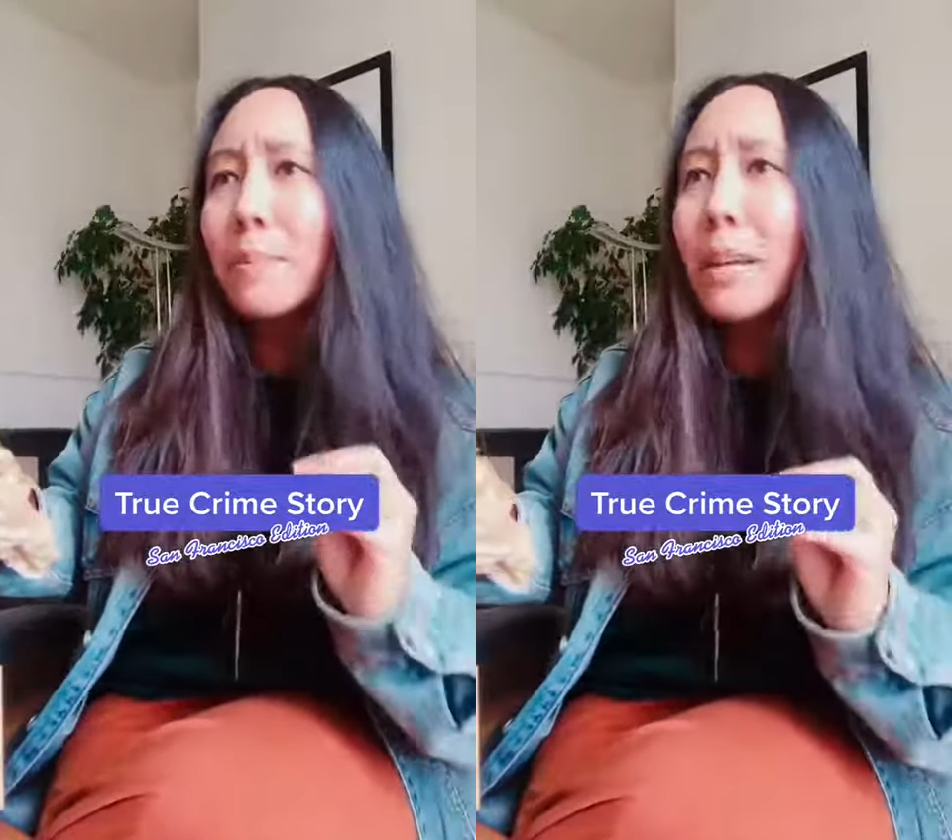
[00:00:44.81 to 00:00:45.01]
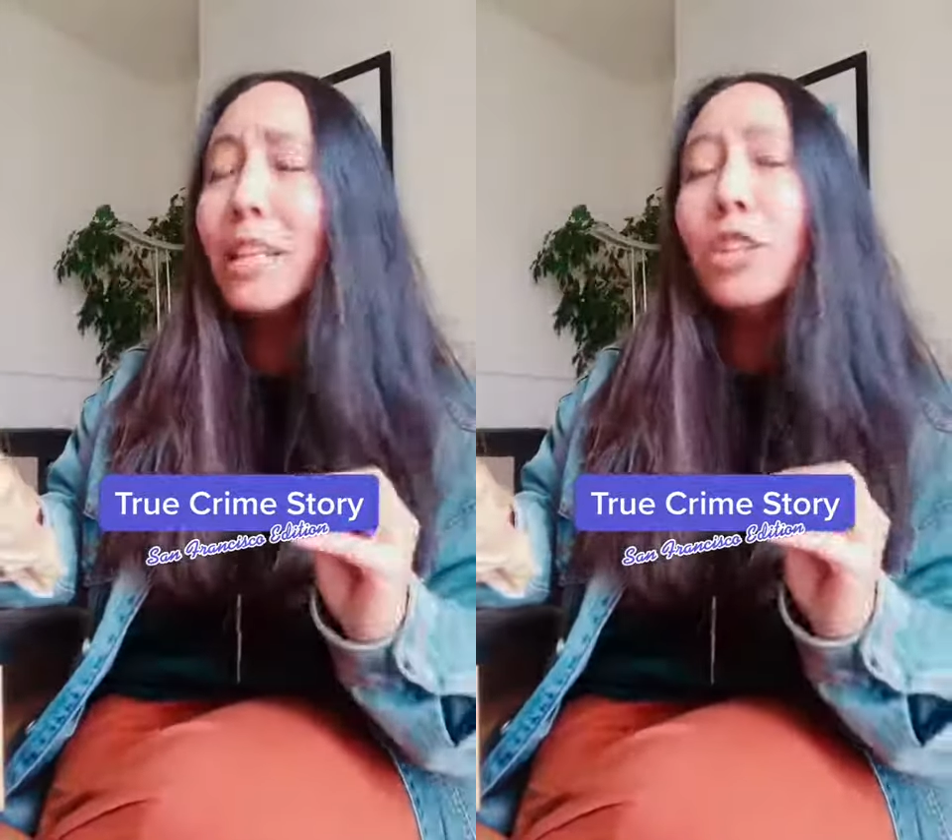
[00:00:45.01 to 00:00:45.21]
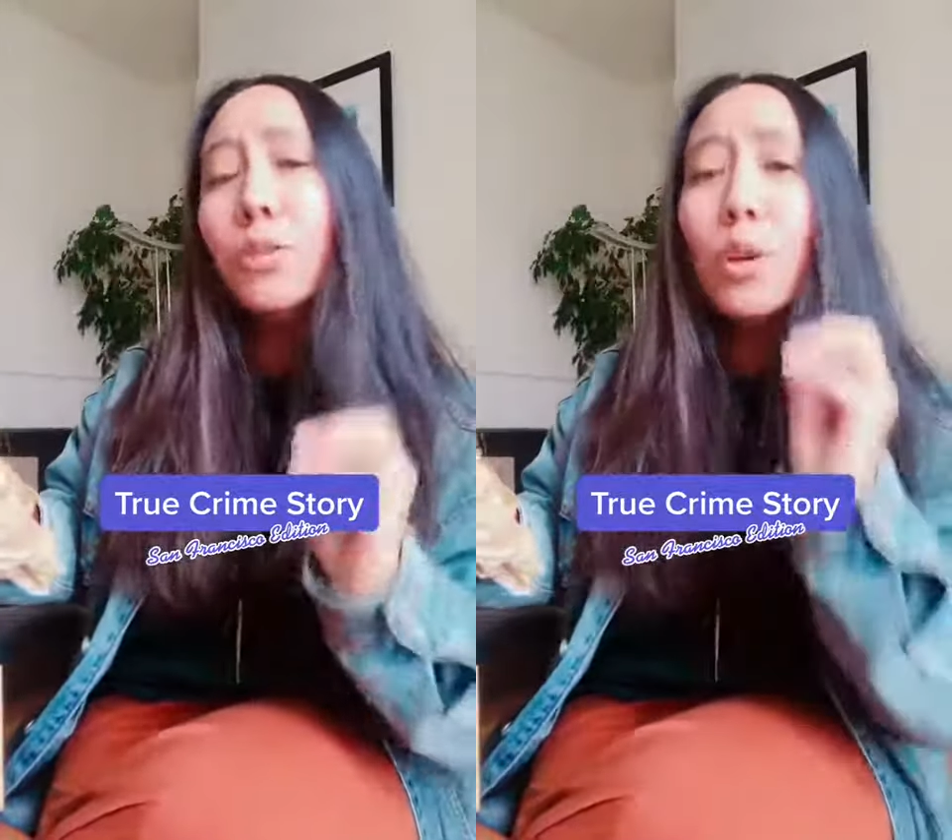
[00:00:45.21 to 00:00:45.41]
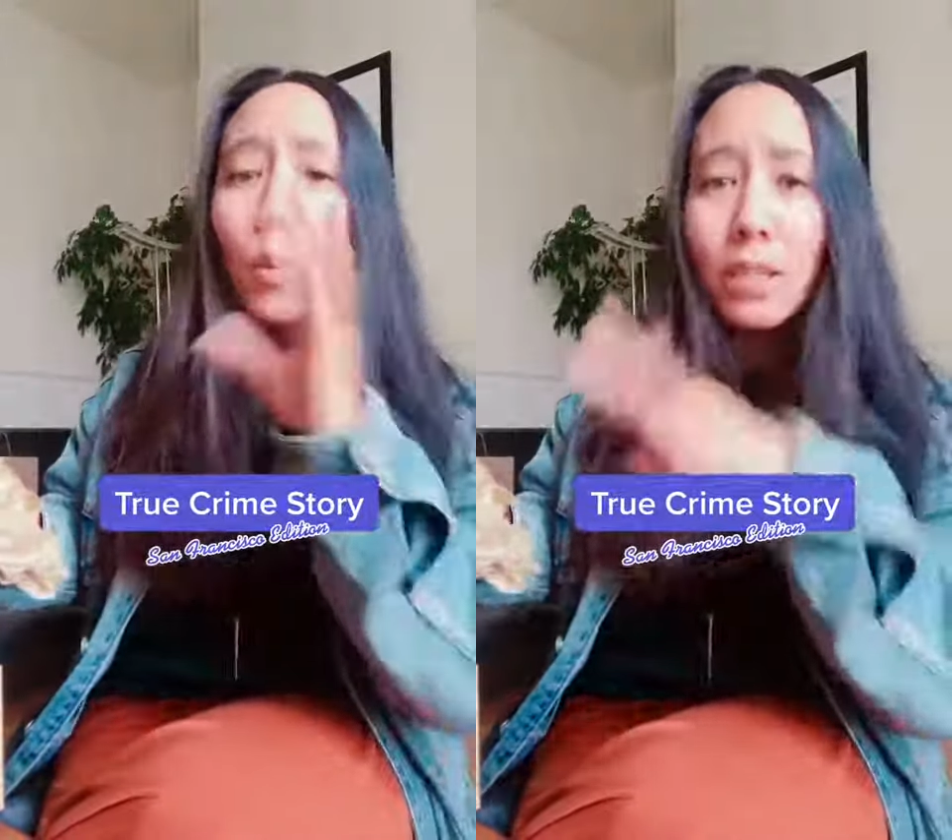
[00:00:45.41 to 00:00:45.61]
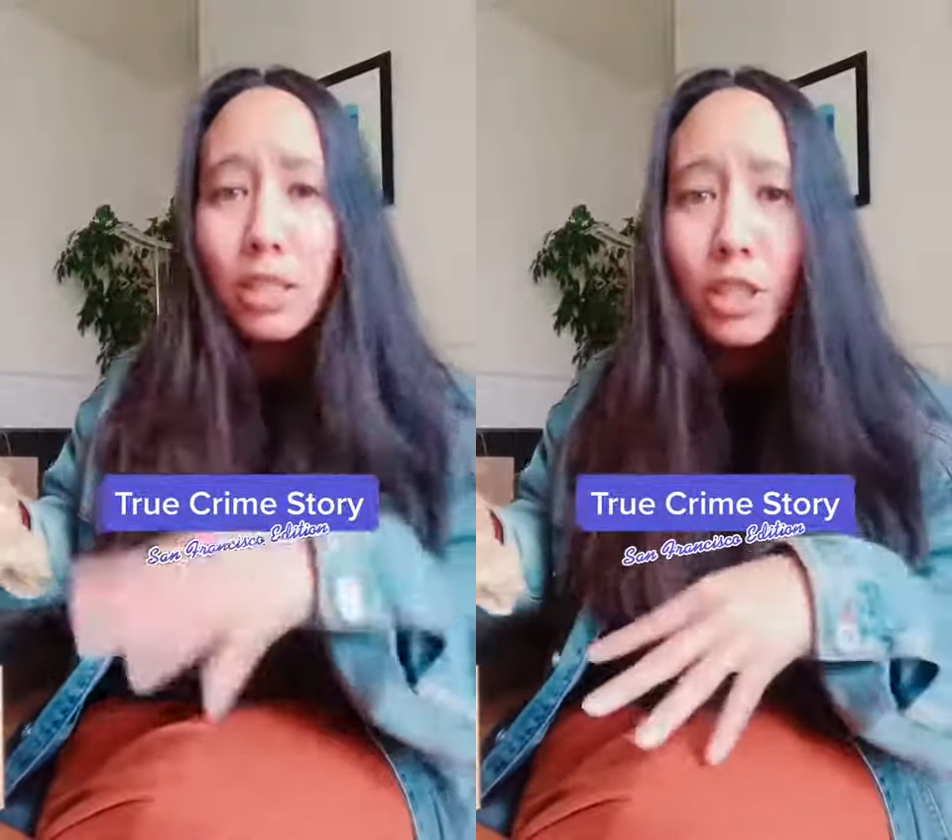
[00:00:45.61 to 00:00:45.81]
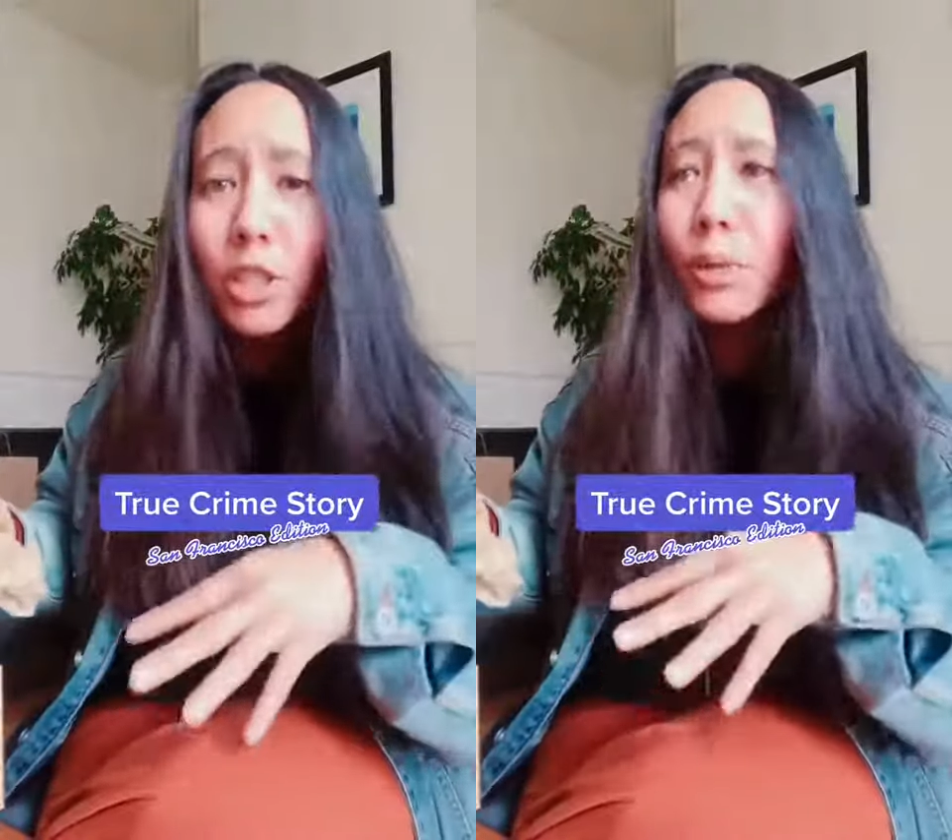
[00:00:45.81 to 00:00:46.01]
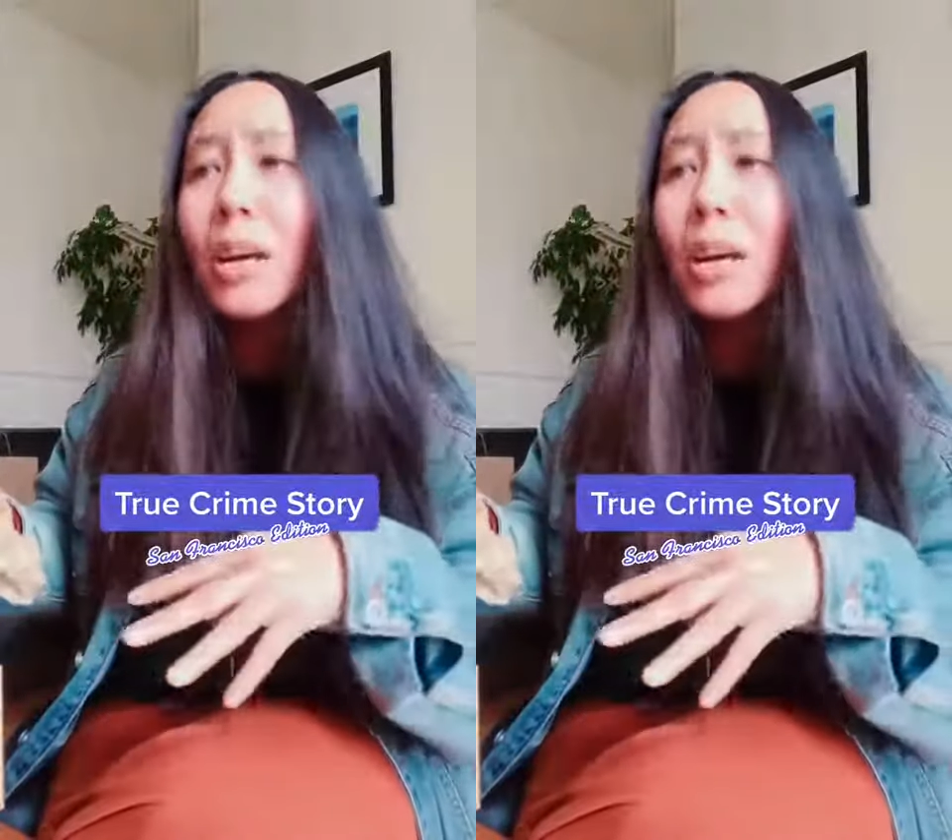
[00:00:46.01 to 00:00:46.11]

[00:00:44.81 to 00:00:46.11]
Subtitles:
bin, you know what to do.